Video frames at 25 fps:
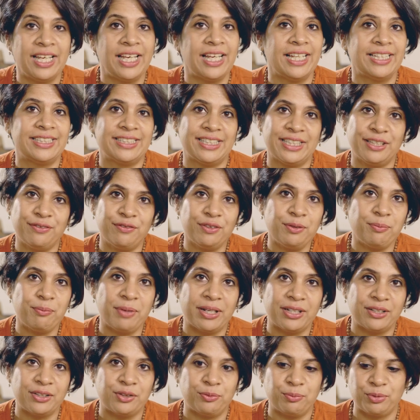it's even
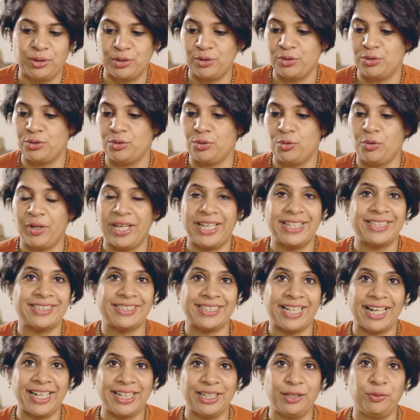better because you know
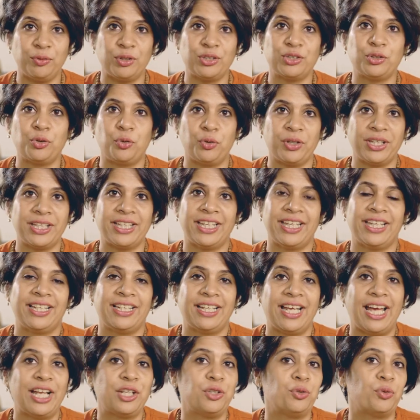exactly what's going
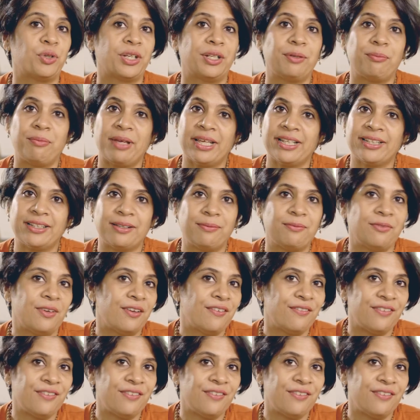in and you can make them